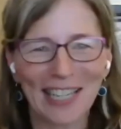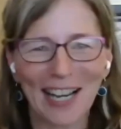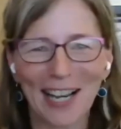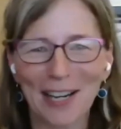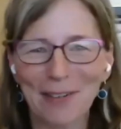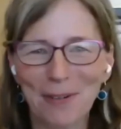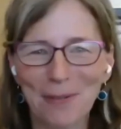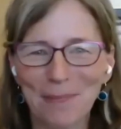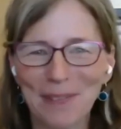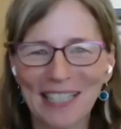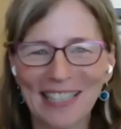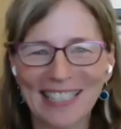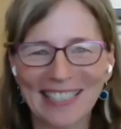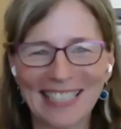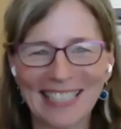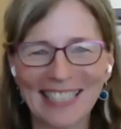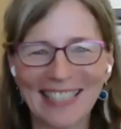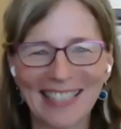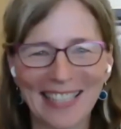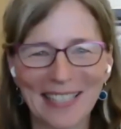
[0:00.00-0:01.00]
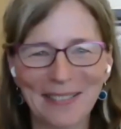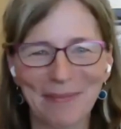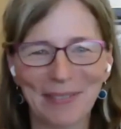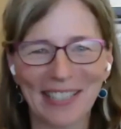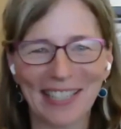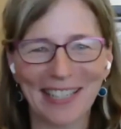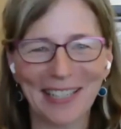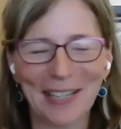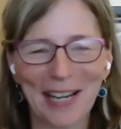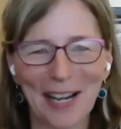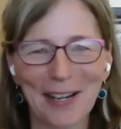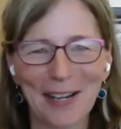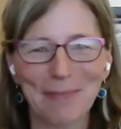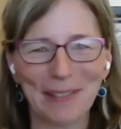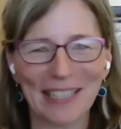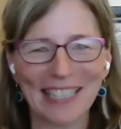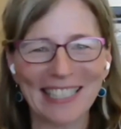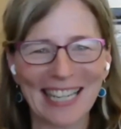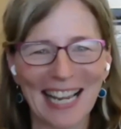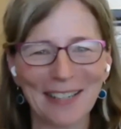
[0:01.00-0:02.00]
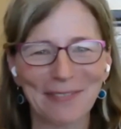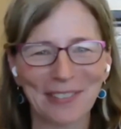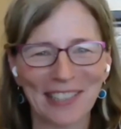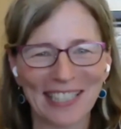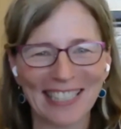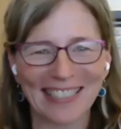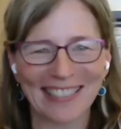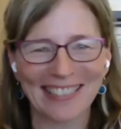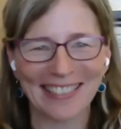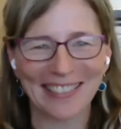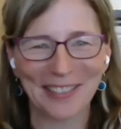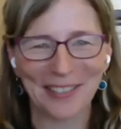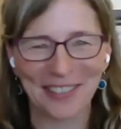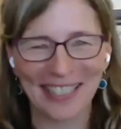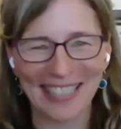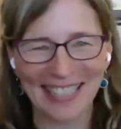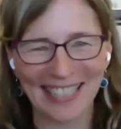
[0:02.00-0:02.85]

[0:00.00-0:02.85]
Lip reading: I won't be the dean then, but I'll be his advocate too.